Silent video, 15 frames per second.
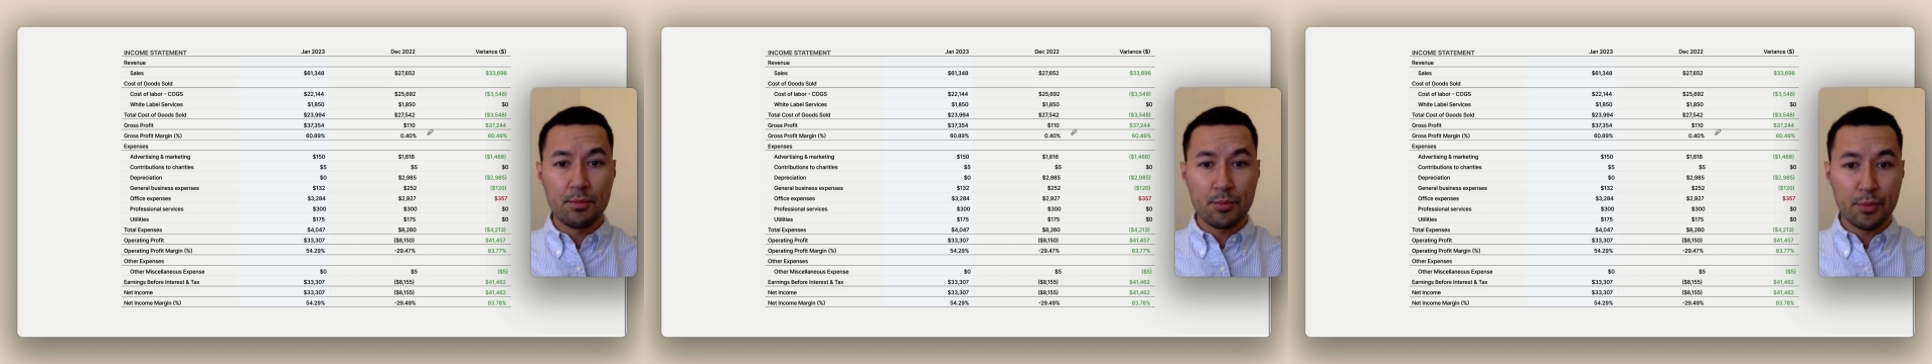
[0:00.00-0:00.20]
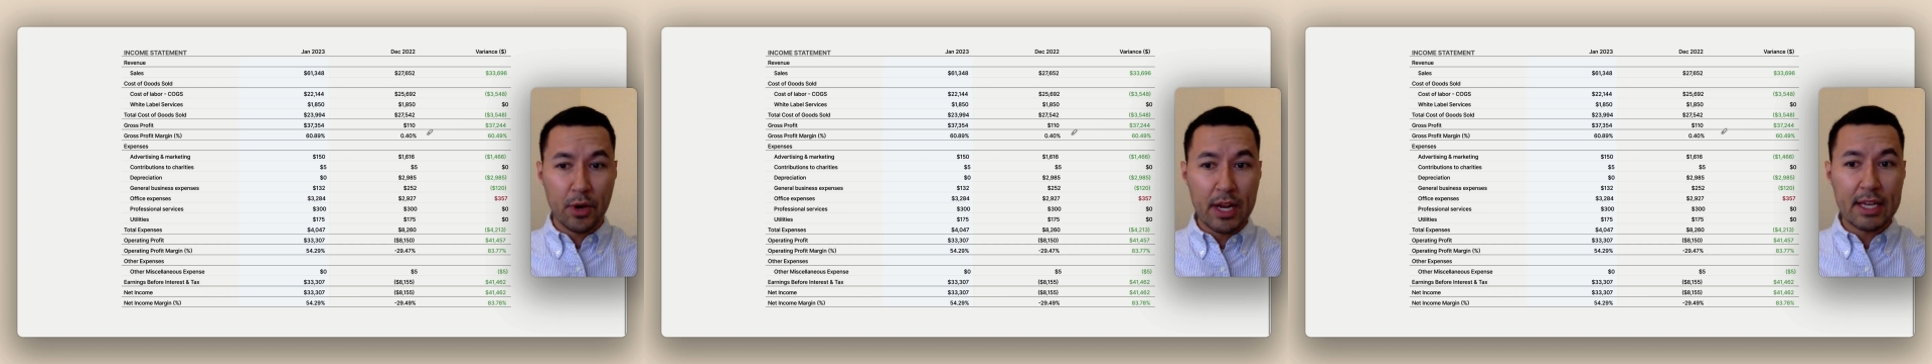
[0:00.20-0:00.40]

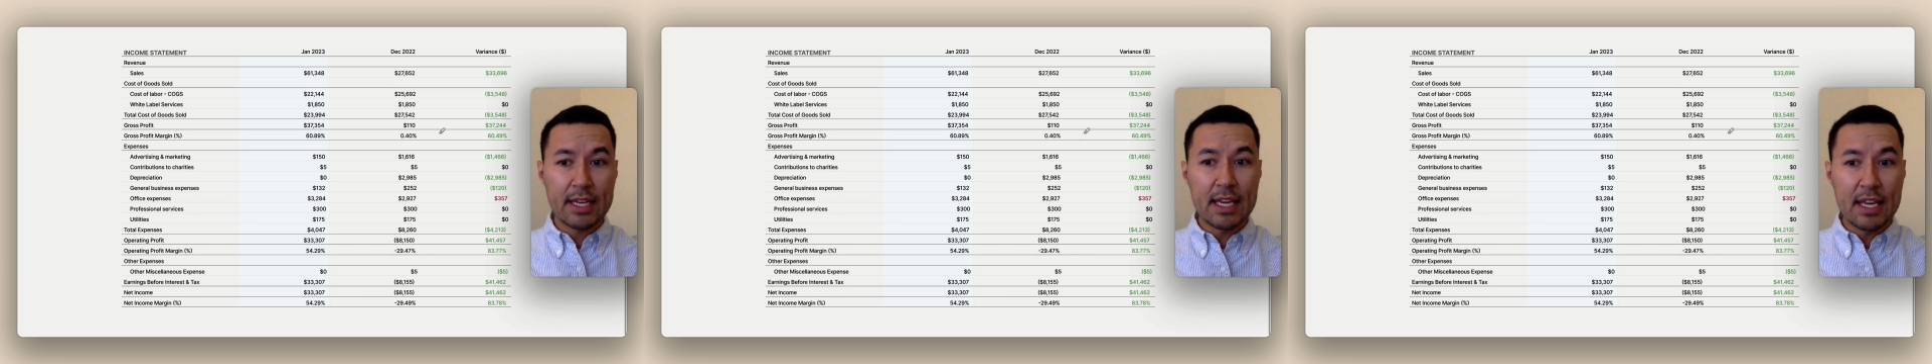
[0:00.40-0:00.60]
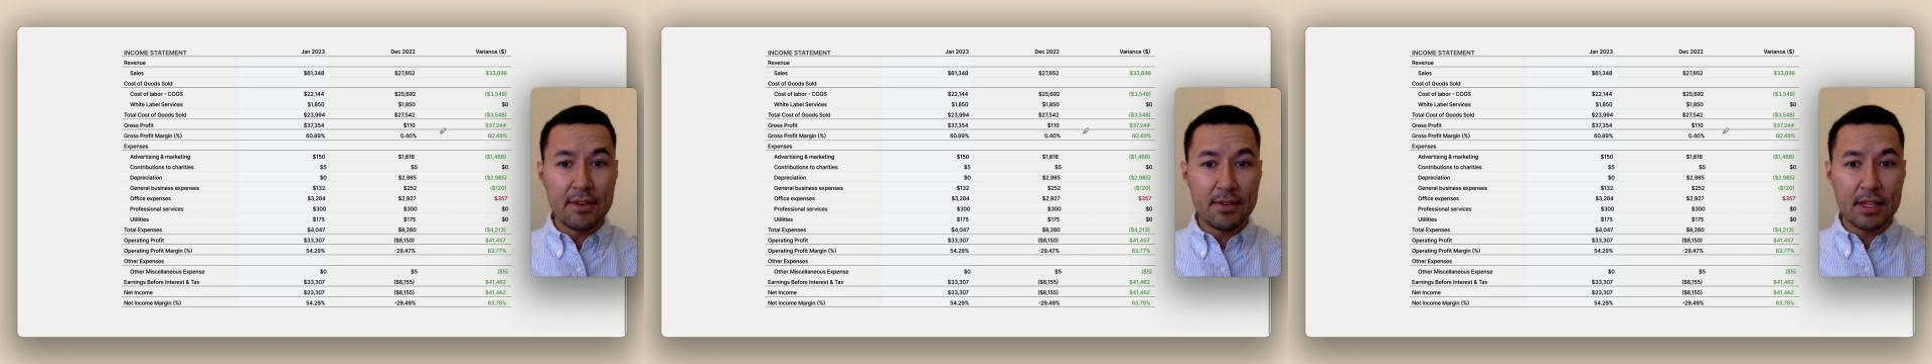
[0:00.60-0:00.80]
break
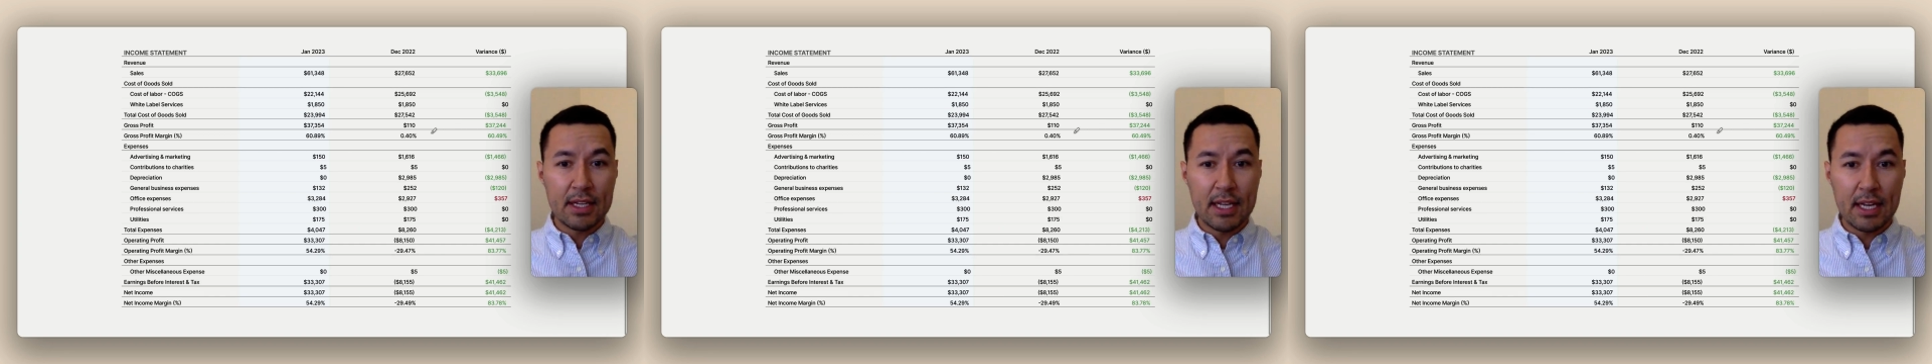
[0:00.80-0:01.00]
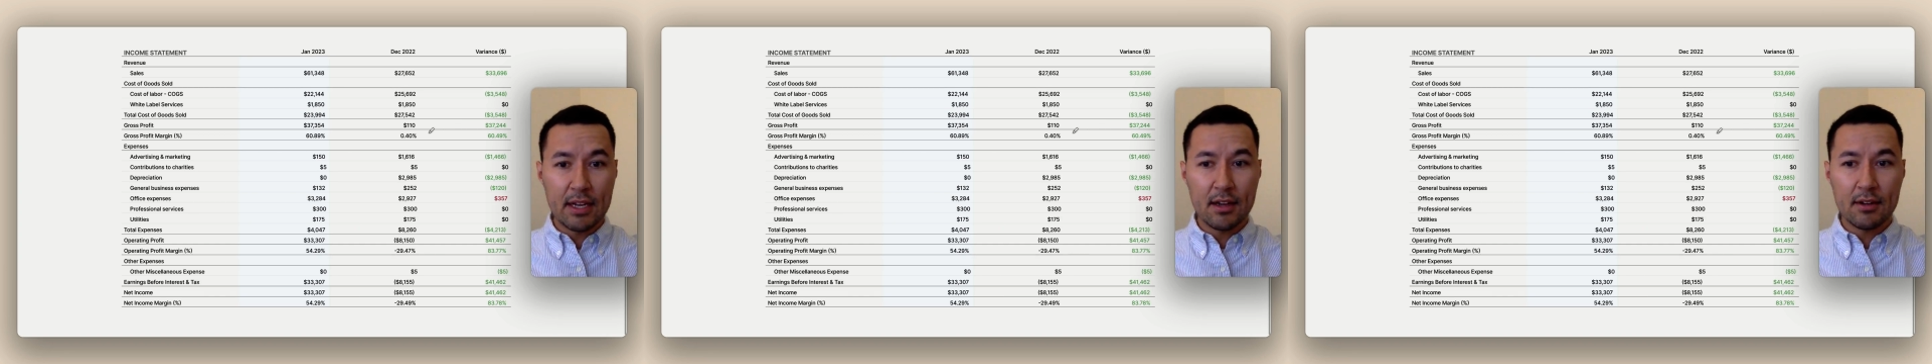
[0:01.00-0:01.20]
even
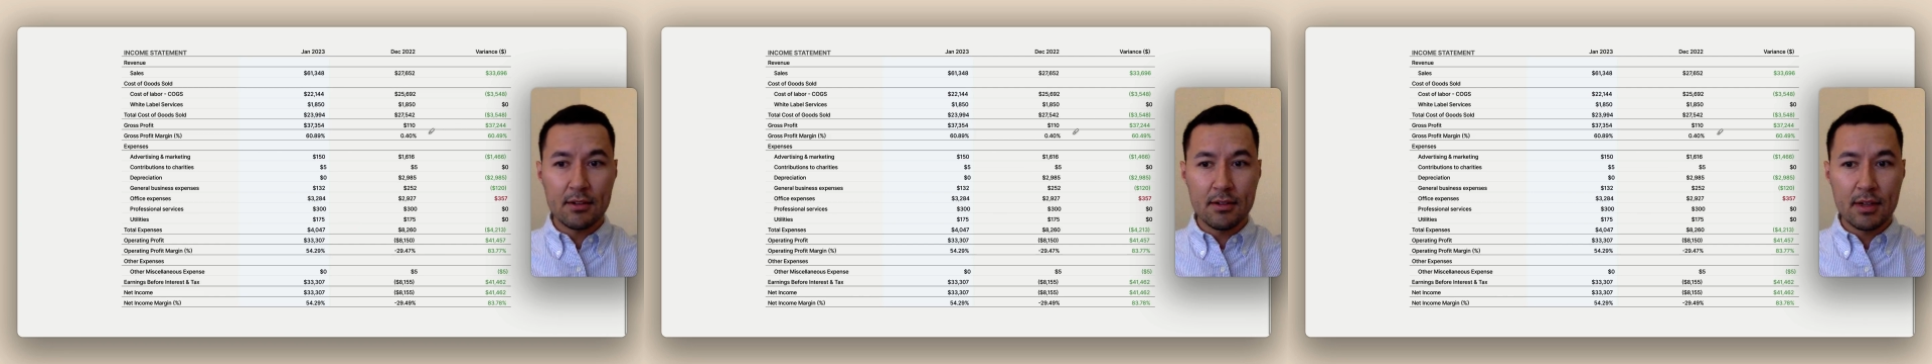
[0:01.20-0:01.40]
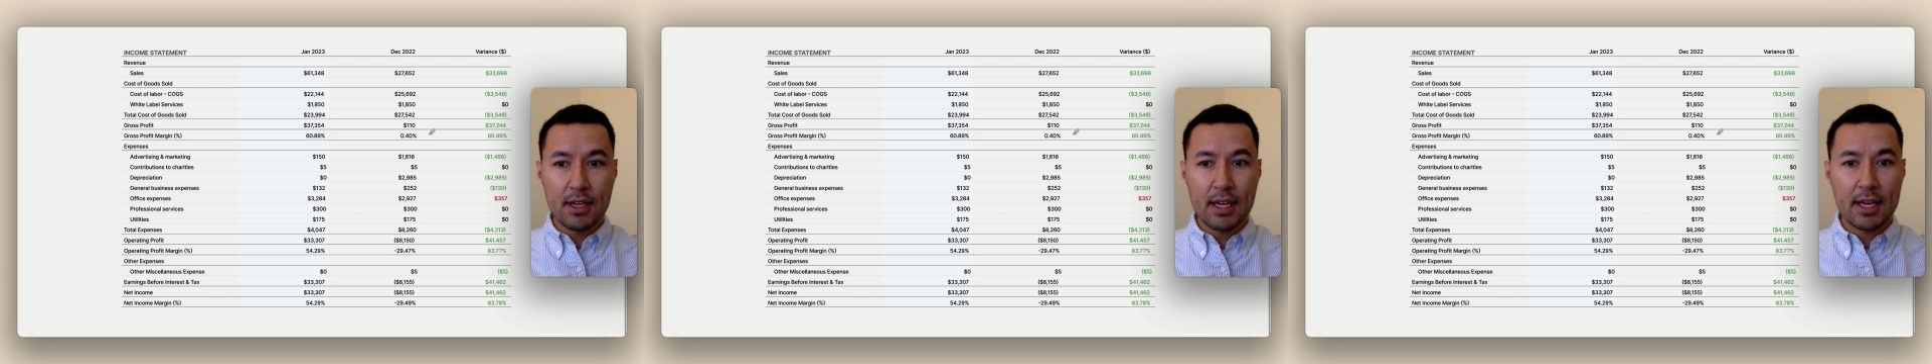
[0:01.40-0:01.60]
here
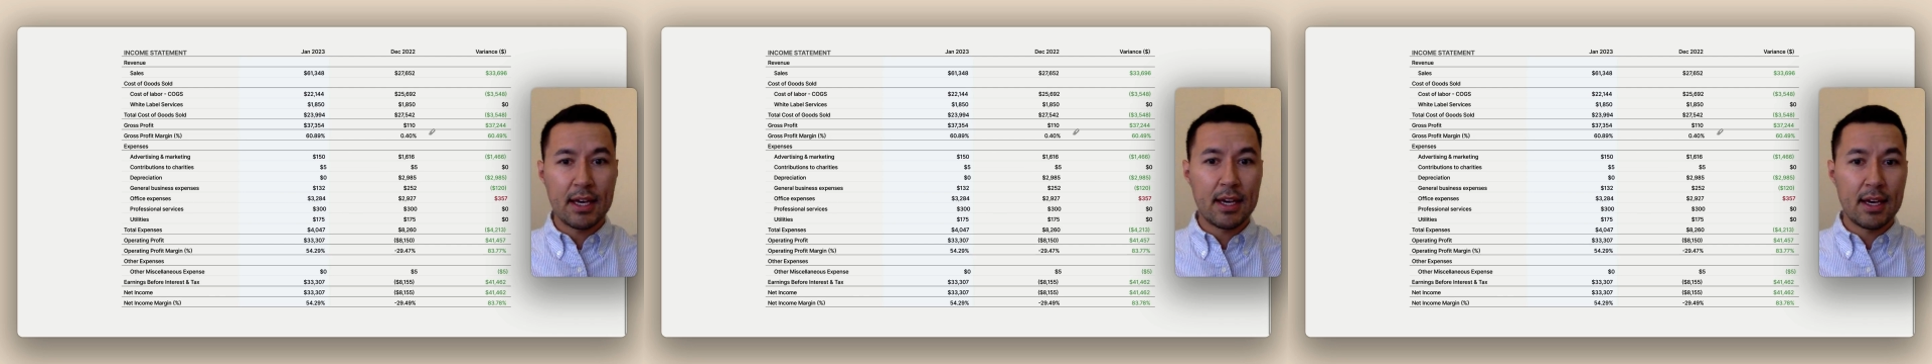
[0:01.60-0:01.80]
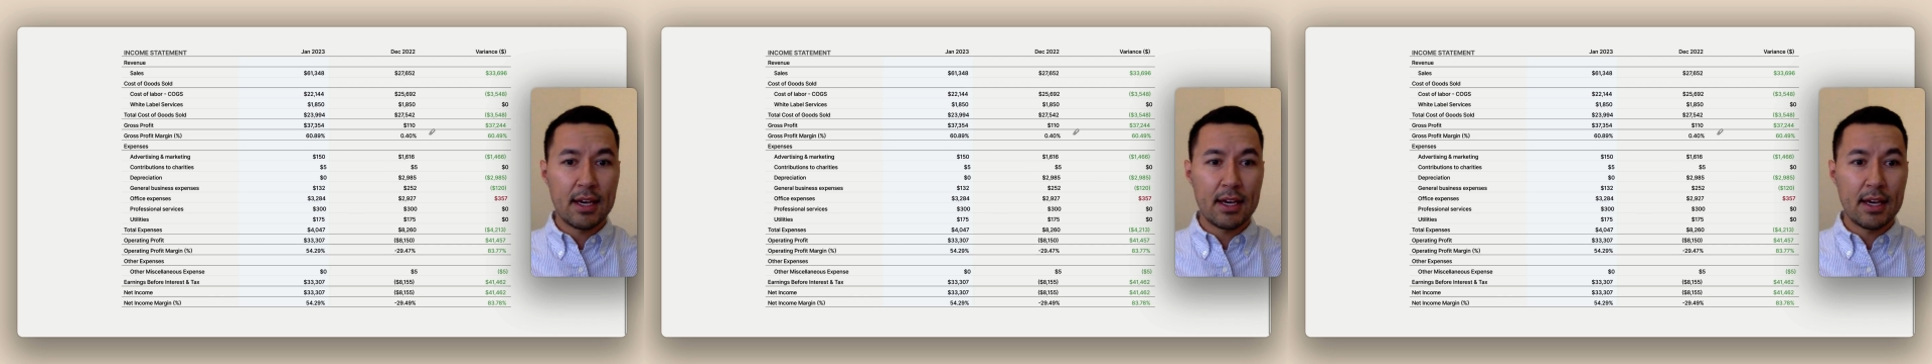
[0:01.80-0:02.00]

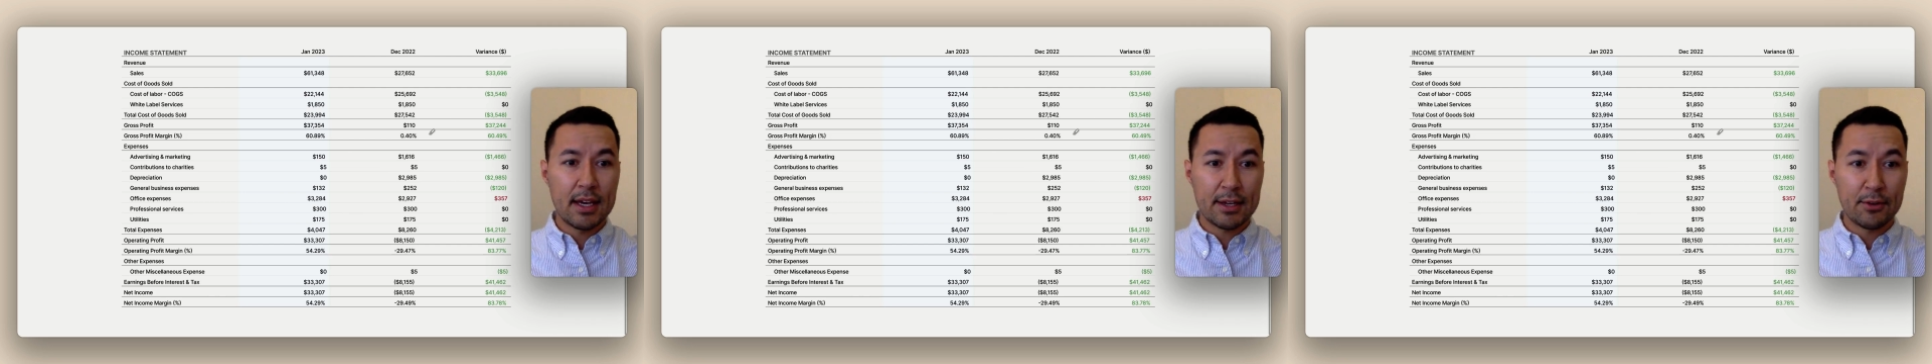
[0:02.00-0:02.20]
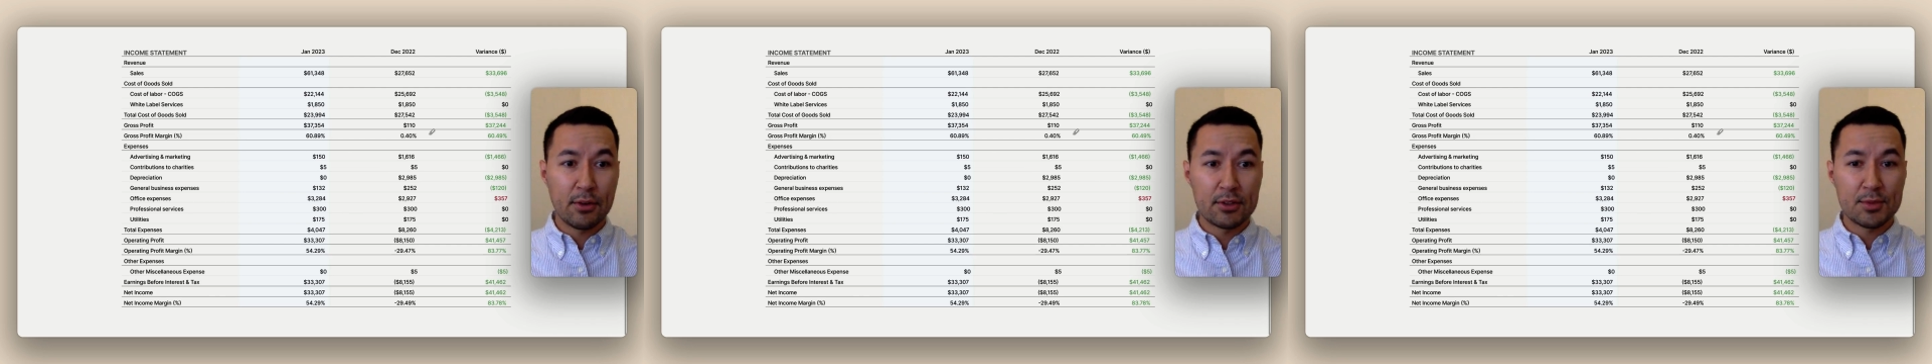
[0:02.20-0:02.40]

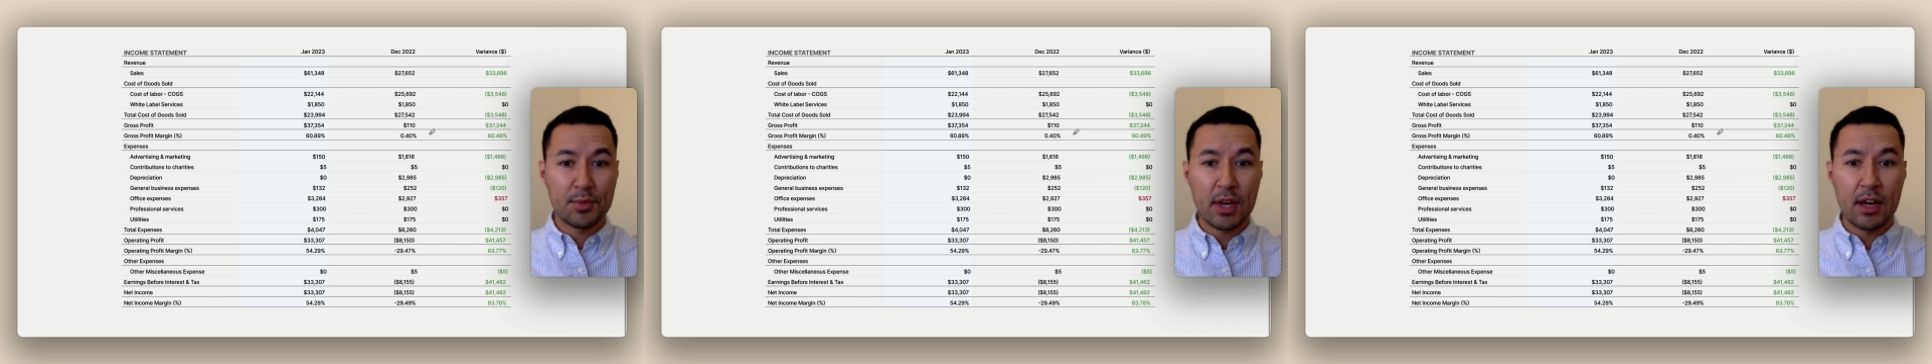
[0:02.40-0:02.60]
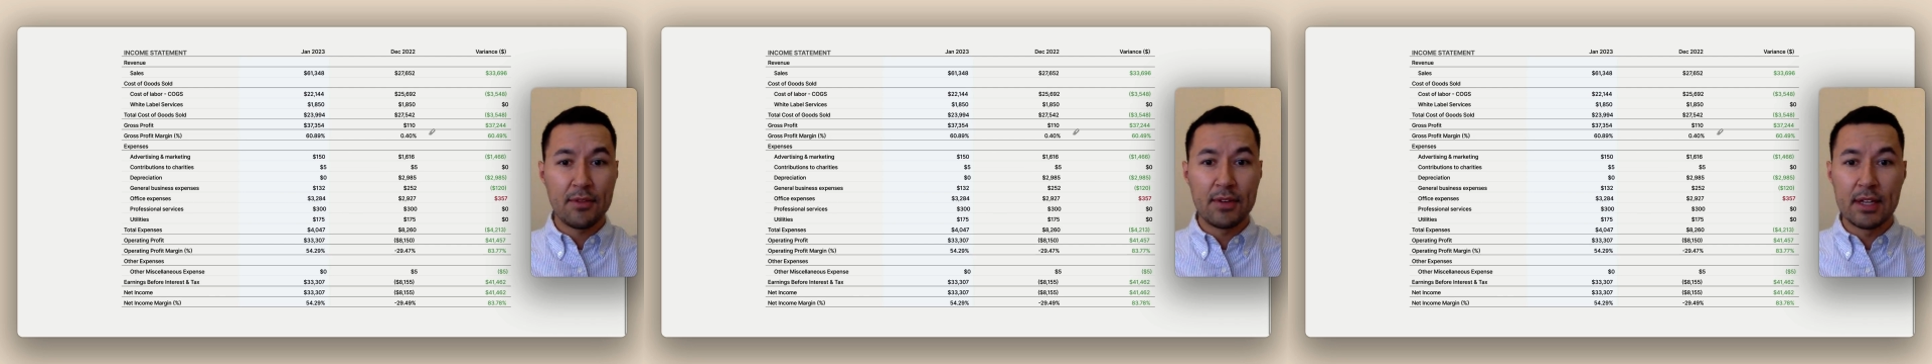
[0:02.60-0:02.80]
at gross
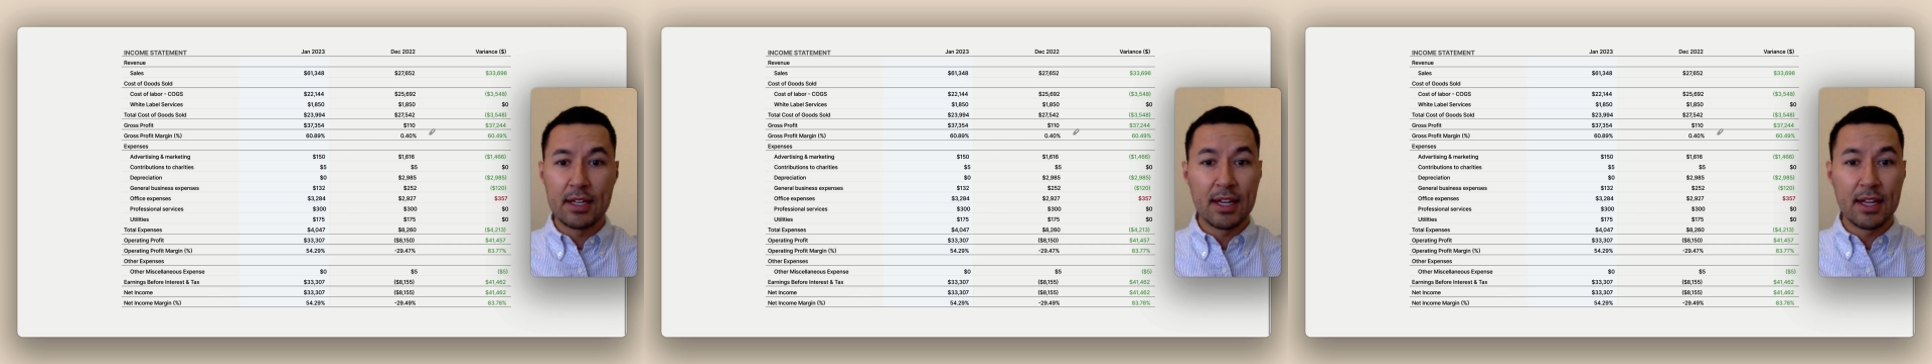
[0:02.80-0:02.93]
profit,